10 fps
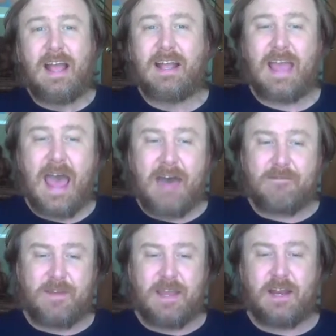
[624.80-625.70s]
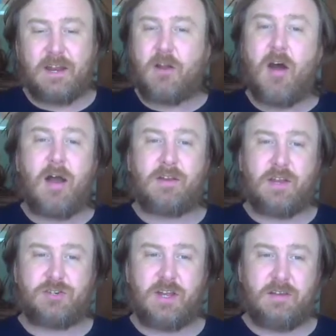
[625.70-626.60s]
Caffeine and
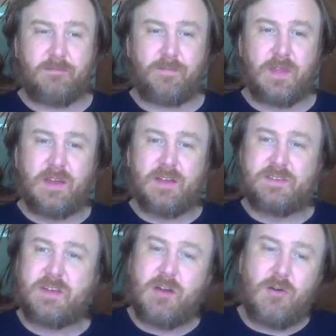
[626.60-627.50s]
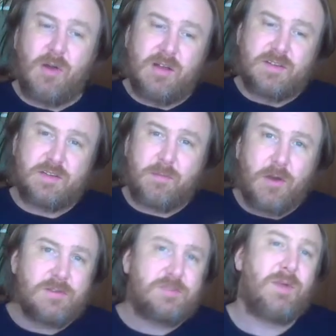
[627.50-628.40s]
Cognition. So
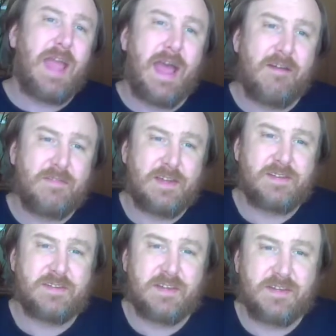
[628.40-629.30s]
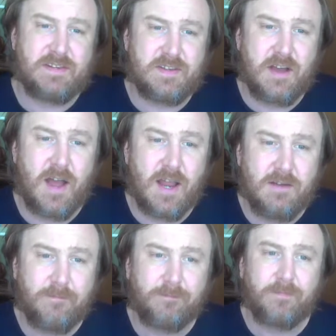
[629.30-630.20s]
suppose we have this
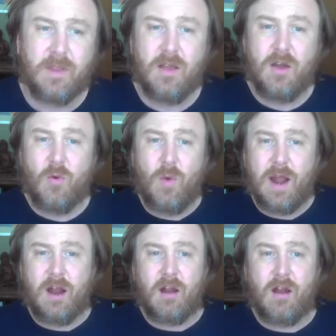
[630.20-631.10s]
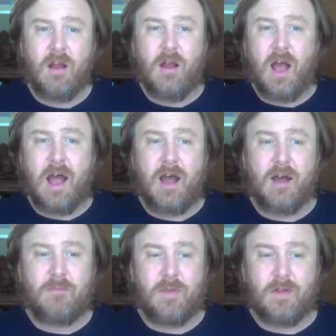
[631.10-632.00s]
design where
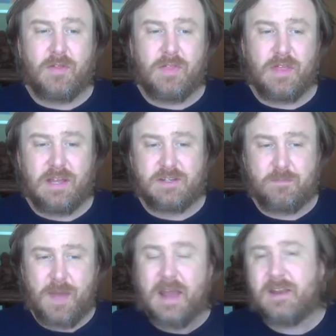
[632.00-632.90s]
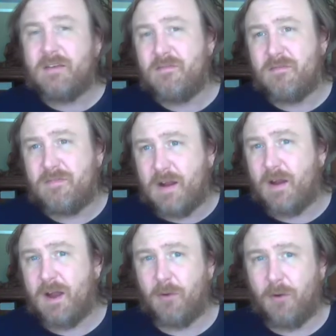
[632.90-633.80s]
the dependent
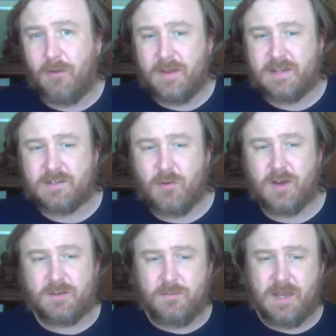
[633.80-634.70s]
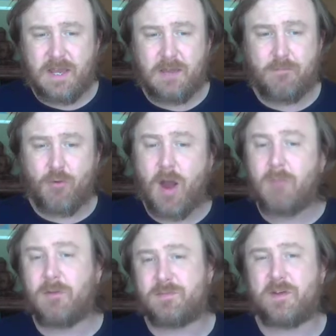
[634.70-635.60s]
variable is going to be
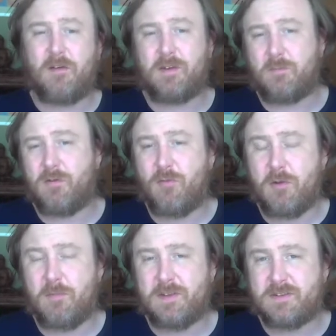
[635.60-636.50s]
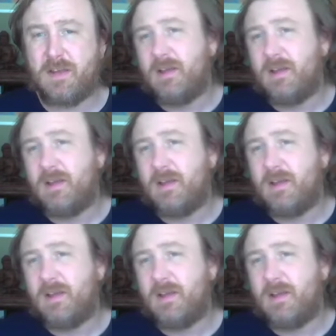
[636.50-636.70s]
problem-solving performance.